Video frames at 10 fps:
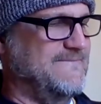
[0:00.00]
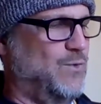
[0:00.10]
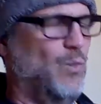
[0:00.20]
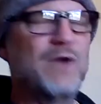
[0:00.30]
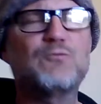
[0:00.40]

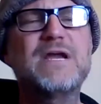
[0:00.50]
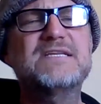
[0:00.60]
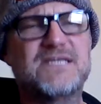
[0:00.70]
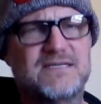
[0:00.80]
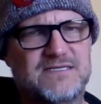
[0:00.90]
What
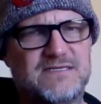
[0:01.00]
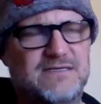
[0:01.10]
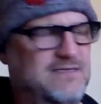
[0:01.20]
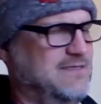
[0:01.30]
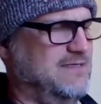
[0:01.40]
reasons?
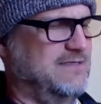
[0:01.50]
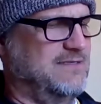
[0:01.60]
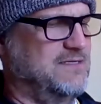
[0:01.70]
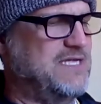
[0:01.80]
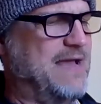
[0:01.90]

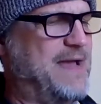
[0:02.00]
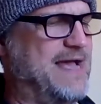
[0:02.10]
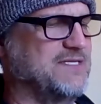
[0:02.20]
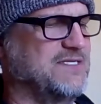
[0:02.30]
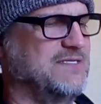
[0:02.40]
Sam
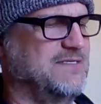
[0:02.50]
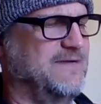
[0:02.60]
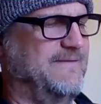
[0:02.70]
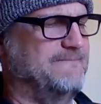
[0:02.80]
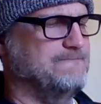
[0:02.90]
asked.
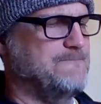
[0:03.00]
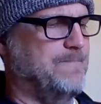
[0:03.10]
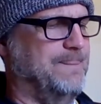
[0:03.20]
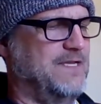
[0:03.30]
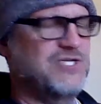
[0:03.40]

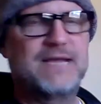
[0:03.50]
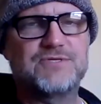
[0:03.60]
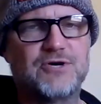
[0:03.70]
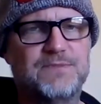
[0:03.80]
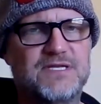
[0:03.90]
James
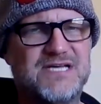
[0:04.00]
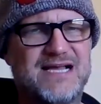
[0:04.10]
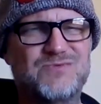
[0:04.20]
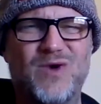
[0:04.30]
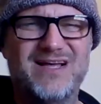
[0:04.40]
opened his
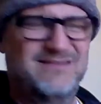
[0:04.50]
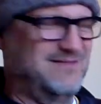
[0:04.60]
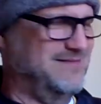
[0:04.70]
eyes. What?